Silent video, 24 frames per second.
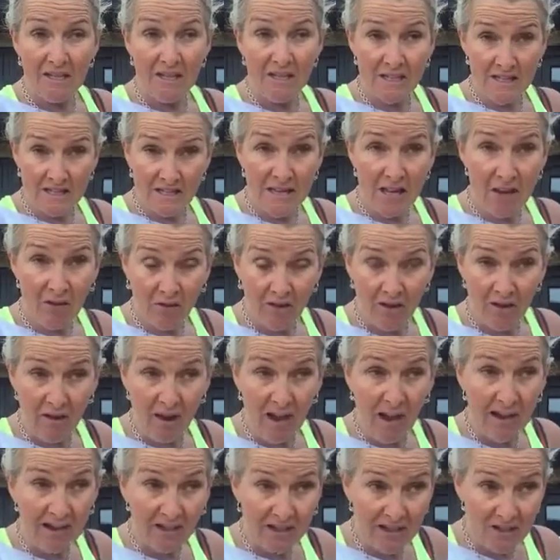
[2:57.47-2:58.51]
Did I tell you,
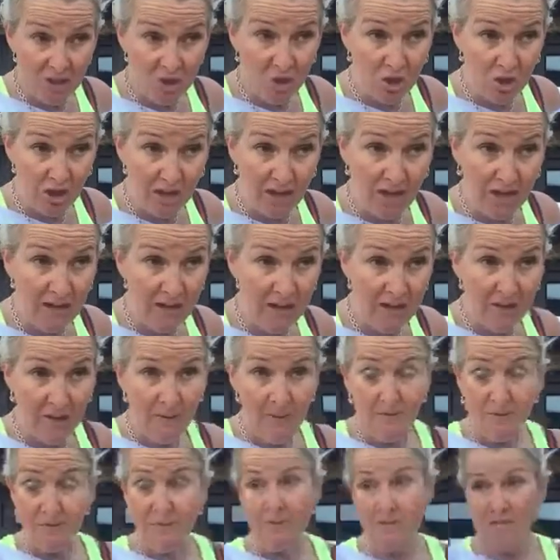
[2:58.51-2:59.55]
I literally
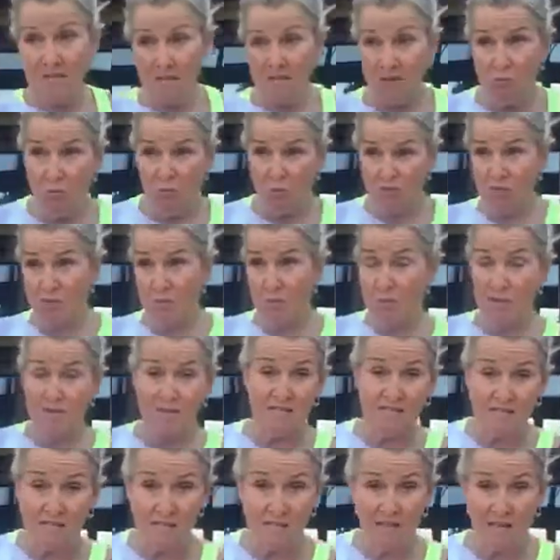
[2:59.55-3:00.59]
did want to
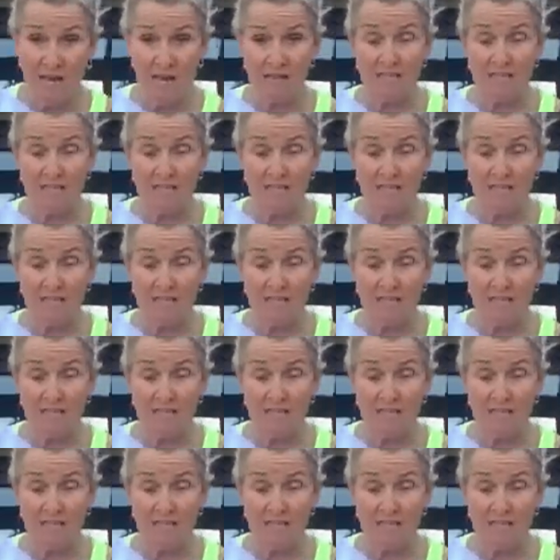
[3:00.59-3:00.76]
piss in the